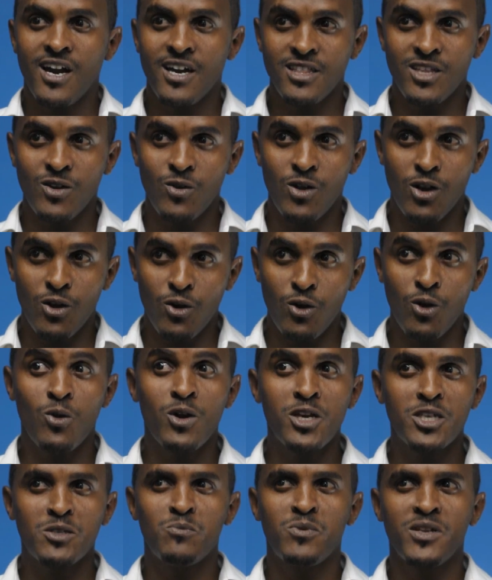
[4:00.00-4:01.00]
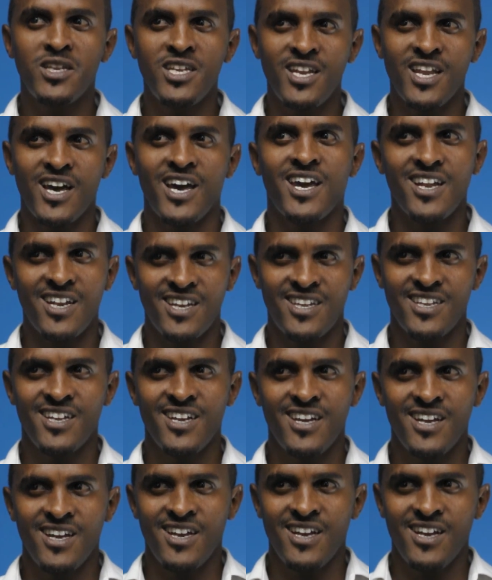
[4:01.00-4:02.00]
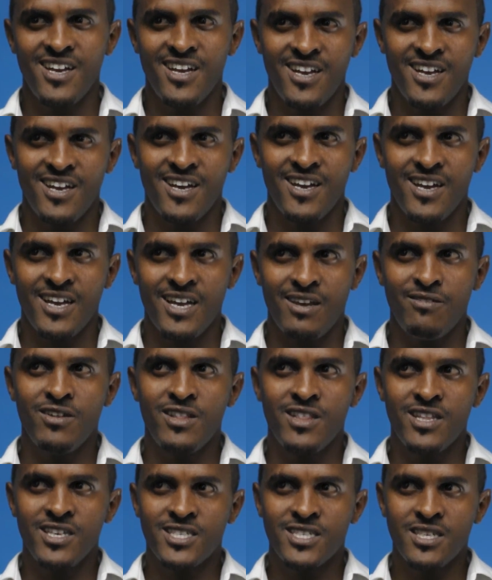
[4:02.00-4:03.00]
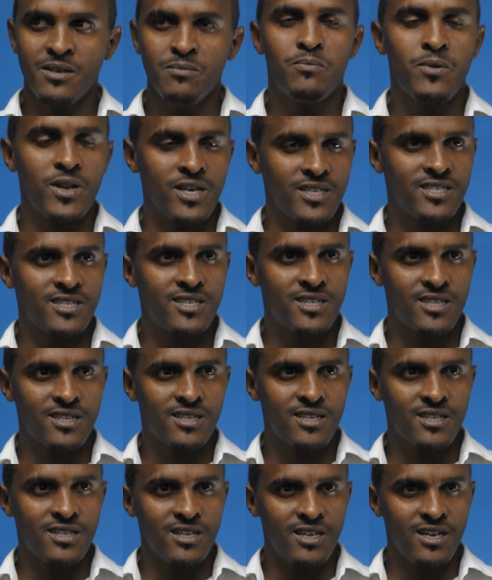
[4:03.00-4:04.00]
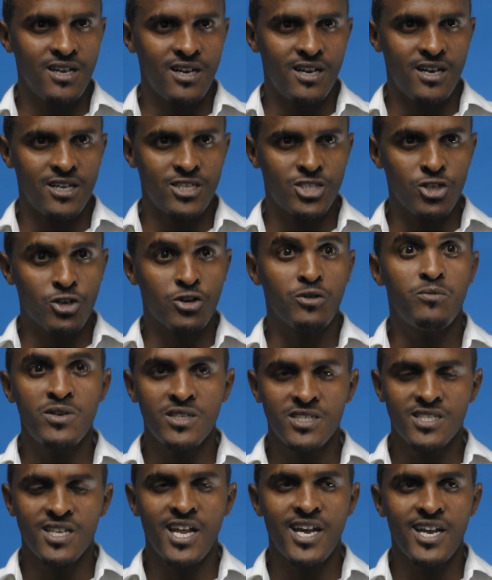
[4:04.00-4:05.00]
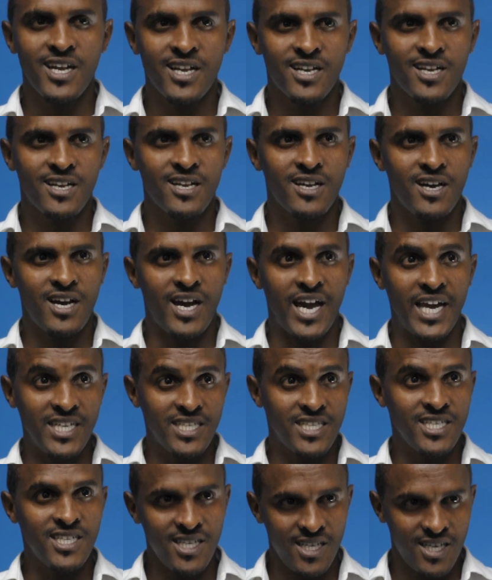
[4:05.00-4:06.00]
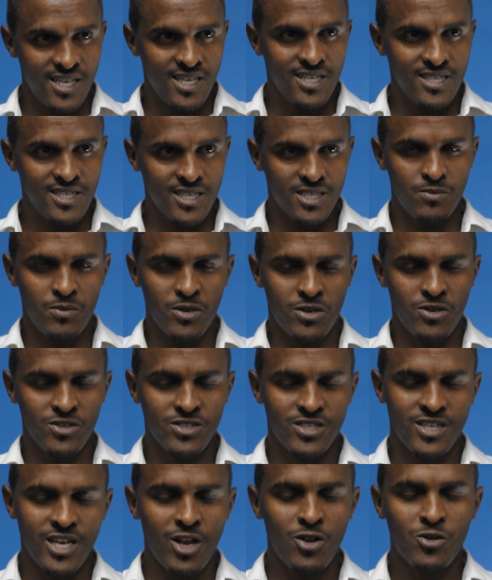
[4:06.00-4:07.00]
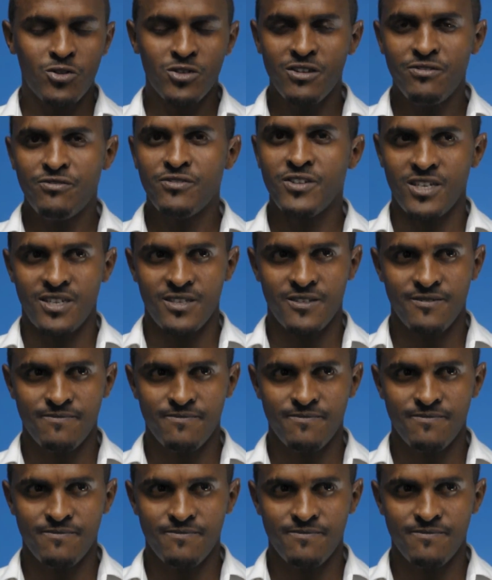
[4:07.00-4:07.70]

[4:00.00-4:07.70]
and they will always be denied even the simplest documents like ID just because they look different.